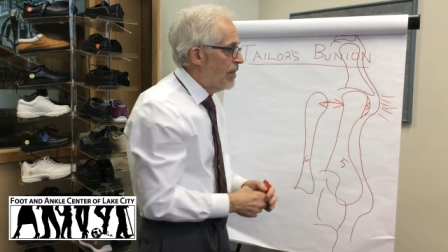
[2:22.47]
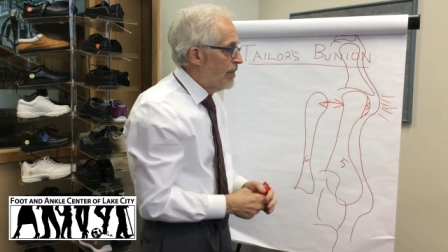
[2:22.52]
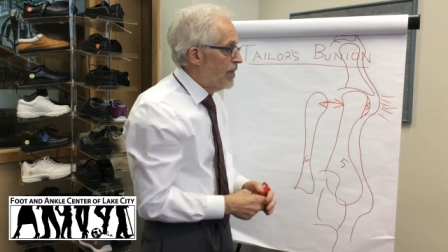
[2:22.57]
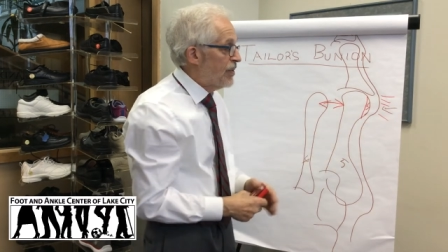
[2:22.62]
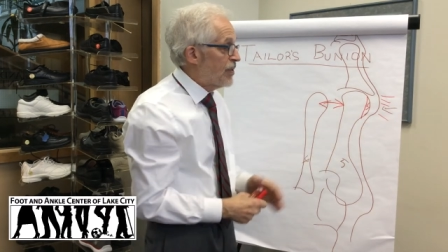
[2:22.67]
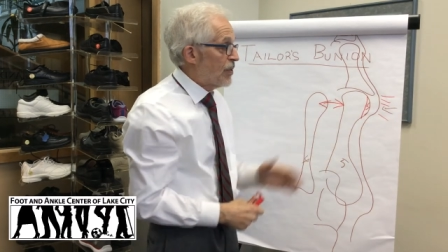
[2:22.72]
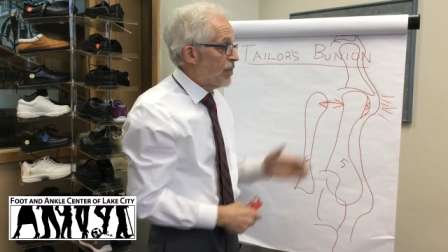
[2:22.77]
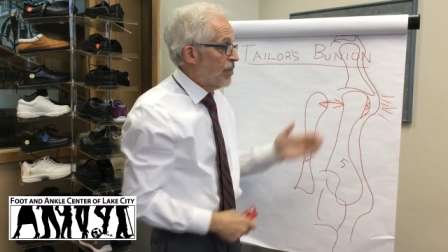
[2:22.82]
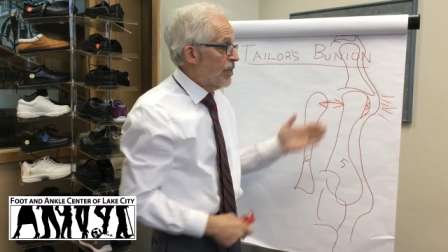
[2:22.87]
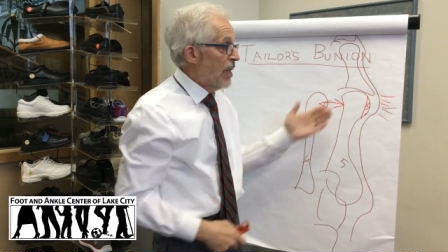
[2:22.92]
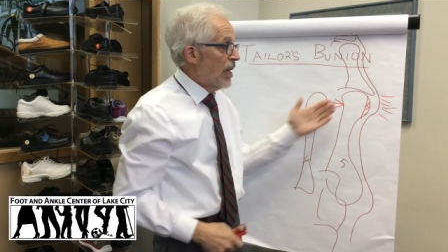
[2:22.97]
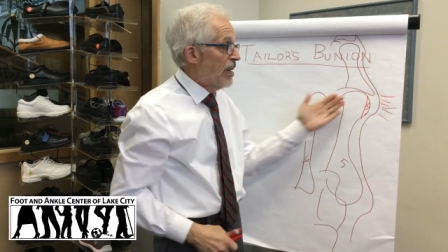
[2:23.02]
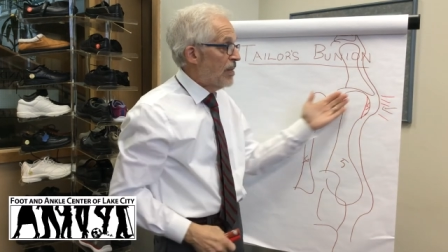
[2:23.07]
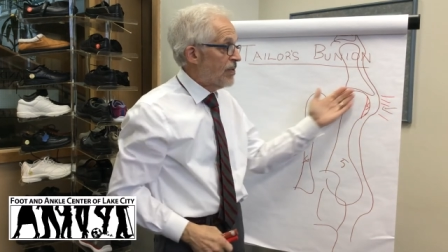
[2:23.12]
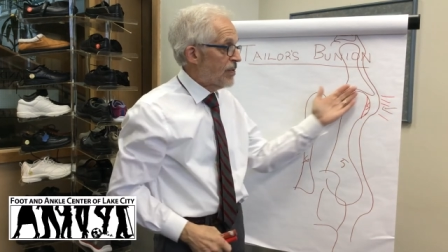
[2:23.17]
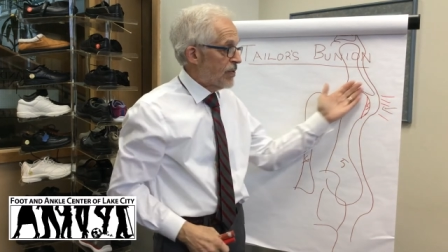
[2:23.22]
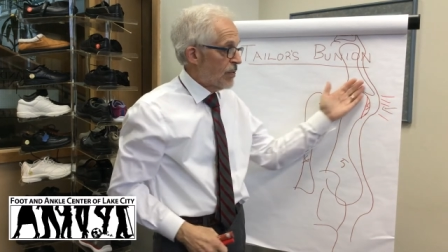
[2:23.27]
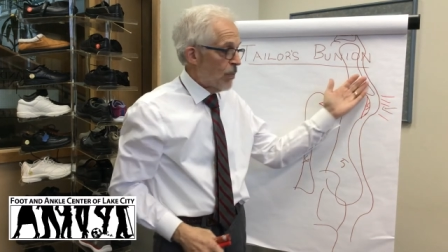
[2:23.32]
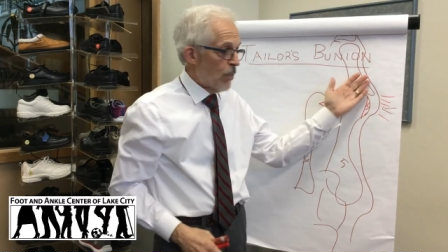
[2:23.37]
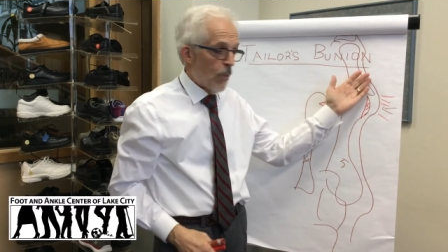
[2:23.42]
This
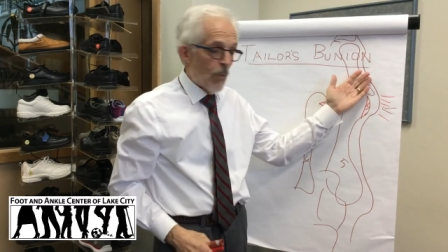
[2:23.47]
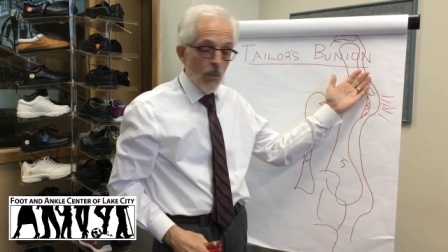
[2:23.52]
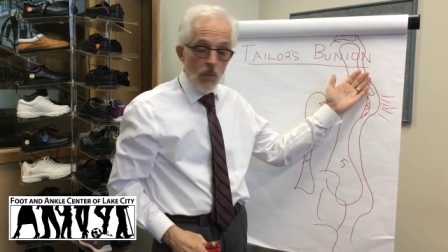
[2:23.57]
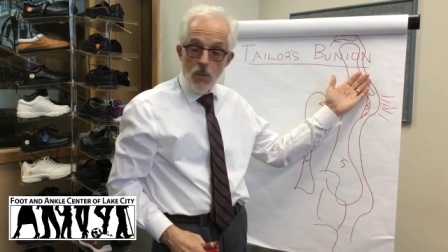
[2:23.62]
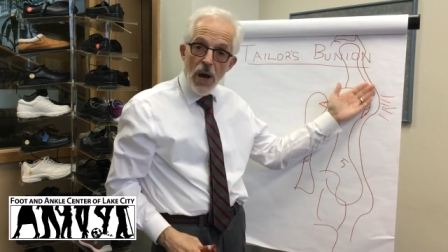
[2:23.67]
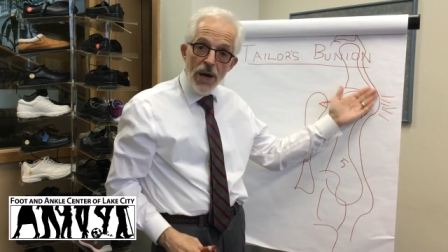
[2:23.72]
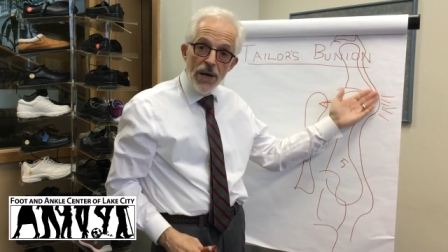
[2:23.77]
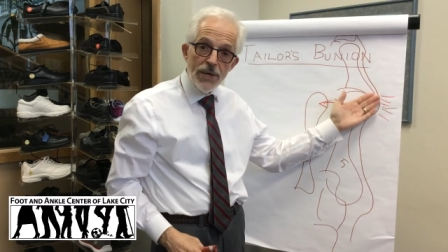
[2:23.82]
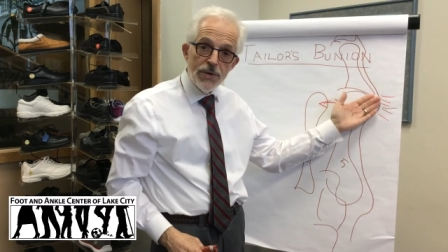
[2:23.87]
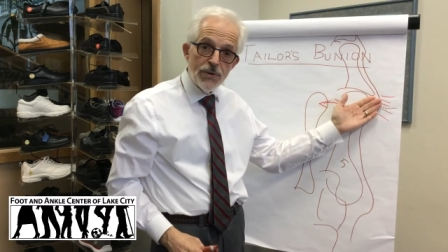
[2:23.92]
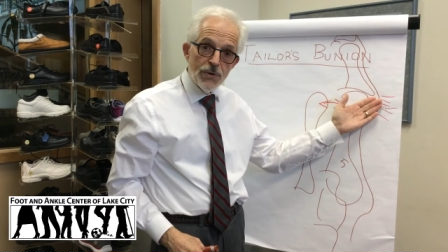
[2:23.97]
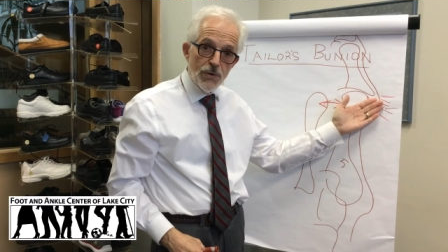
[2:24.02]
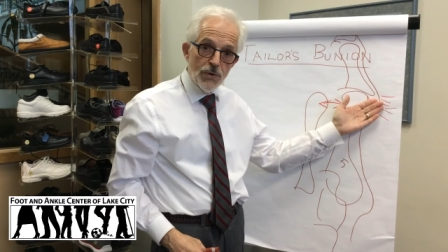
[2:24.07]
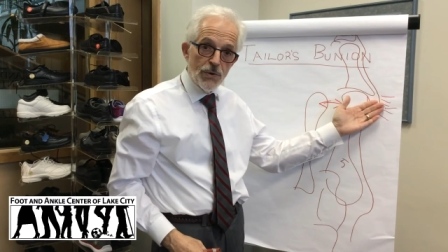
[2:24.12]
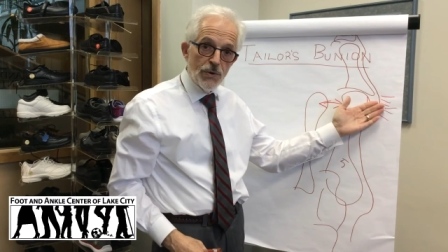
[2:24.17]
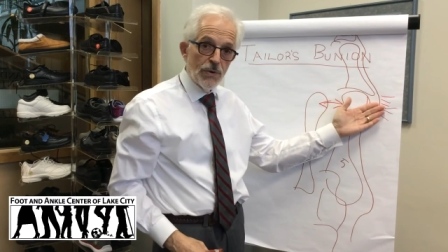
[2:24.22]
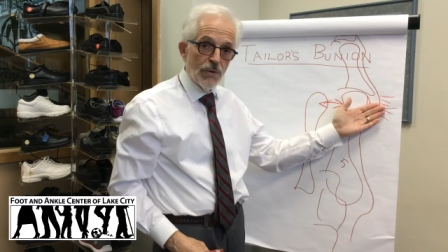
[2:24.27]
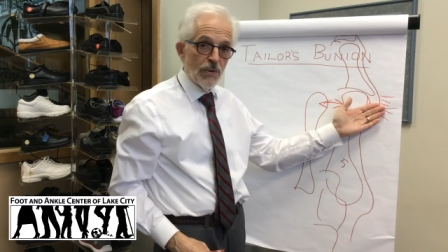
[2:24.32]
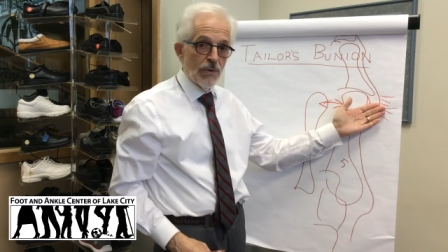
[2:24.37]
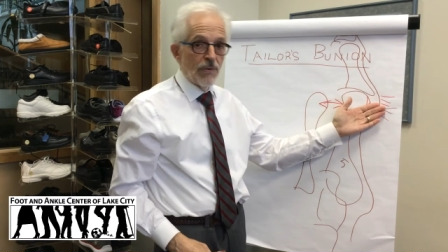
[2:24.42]
creates the
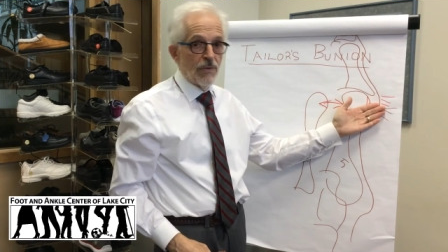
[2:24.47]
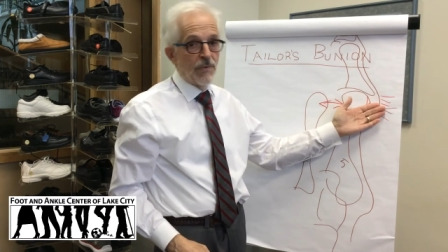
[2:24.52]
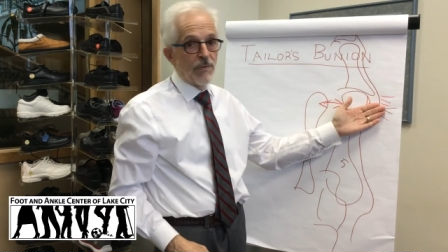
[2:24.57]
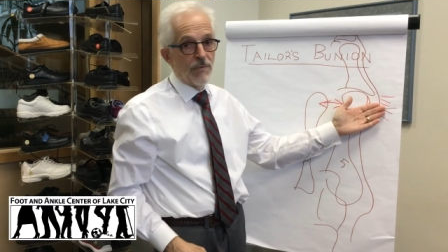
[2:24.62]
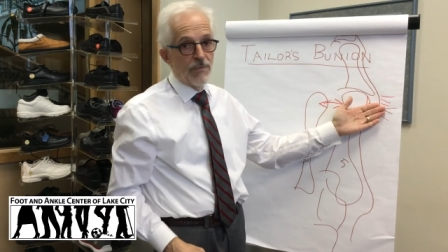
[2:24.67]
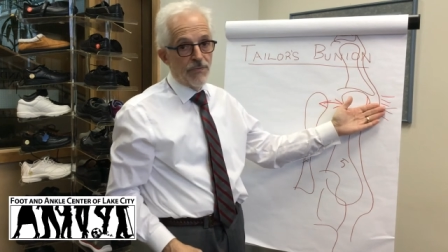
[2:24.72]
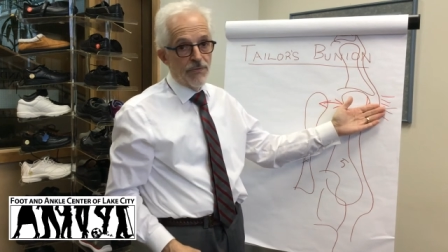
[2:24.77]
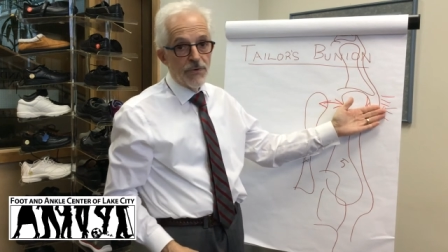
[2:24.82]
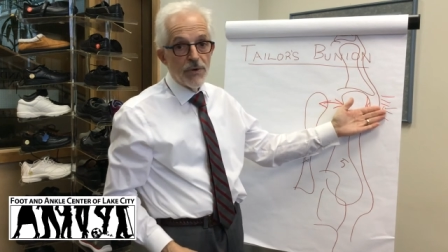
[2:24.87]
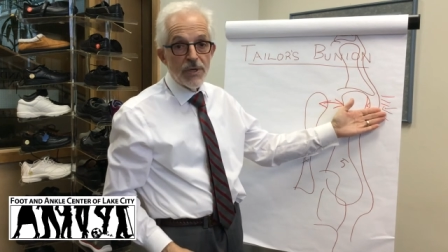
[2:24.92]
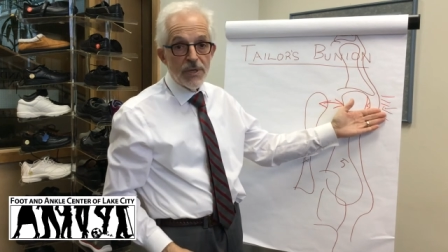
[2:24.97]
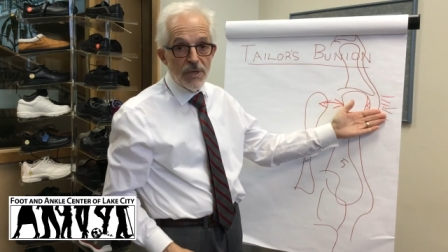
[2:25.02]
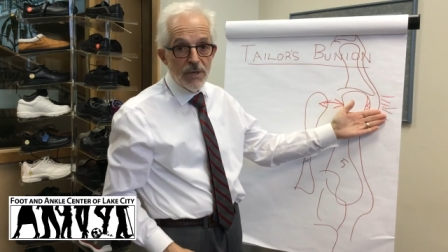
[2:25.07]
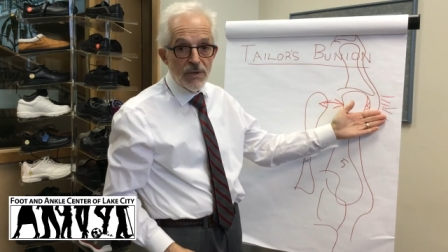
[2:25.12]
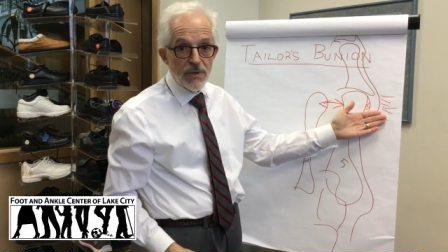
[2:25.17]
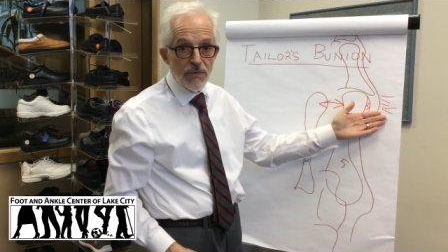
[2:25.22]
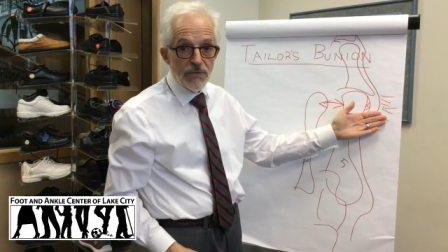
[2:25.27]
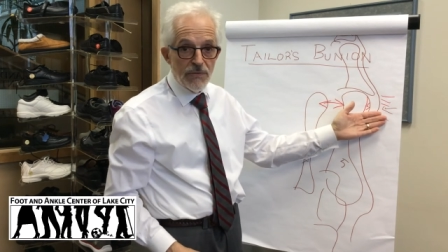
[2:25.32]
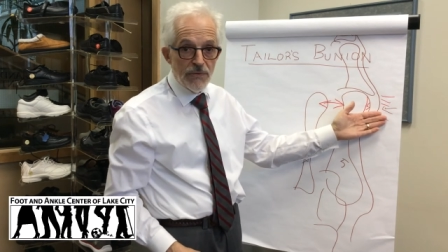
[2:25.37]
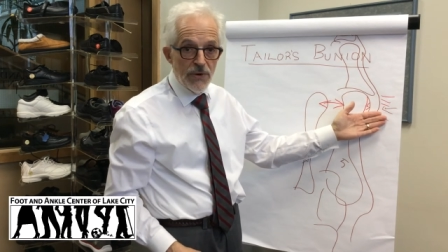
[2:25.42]
wider foot
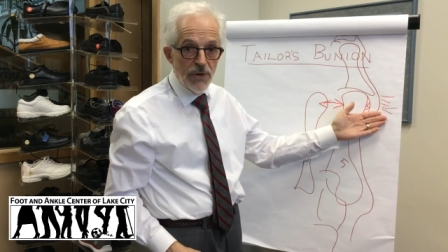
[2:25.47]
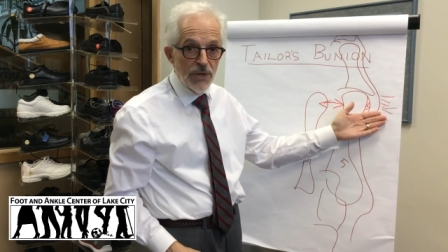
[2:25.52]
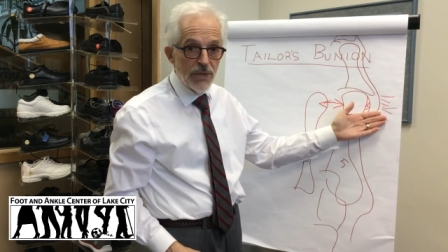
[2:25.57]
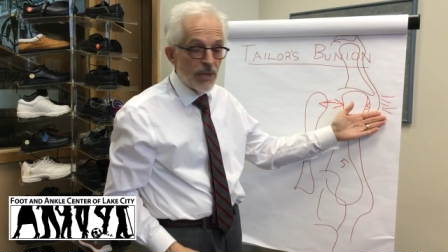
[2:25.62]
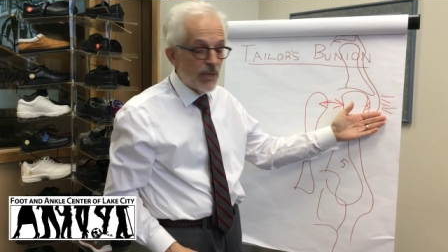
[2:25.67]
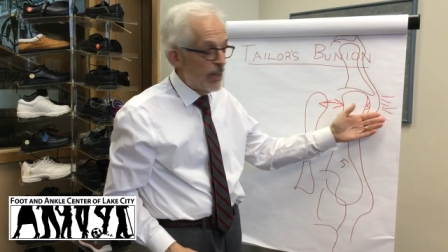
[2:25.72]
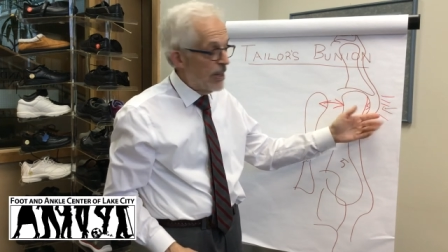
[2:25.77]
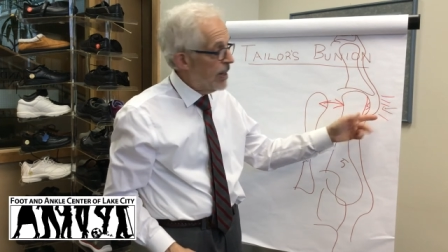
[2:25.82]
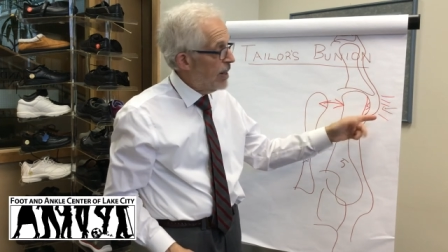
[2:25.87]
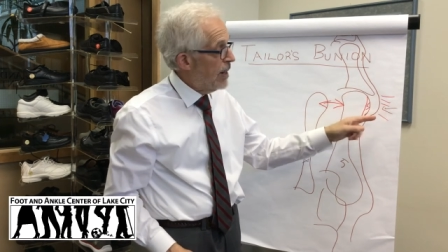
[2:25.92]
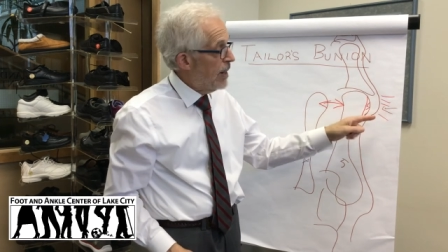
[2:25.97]
in the front,